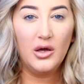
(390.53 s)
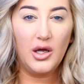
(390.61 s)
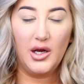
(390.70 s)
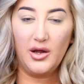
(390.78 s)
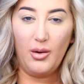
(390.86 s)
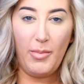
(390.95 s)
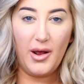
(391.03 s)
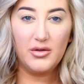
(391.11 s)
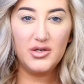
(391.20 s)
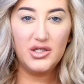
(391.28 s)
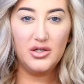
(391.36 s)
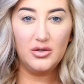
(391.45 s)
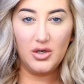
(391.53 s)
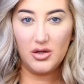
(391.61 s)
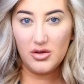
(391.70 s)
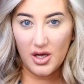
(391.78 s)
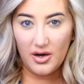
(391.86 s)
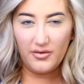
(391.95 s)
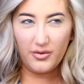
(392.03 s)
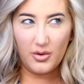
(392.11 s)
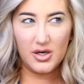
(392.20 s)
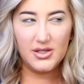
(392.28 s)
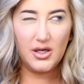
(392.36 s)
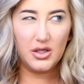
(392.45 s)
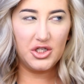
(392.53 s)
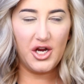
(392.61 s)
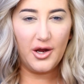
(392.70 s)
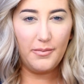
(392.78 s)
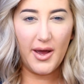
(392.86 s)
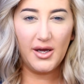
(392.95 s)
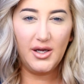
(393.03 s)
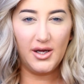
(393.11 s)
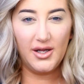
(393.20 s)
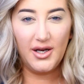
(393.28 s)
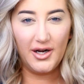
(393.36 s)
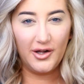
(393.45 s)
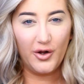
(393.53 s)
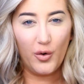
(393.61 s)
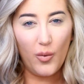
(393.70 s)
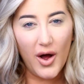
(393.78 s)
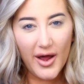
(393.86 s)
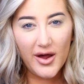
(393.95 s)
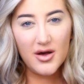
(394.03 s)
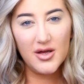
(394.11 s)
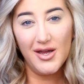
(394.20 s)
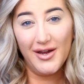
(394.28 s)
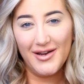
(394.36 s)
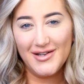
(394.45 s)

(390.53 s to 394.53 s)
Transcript: kind of compare the two, and then of course I'll check back in in a little while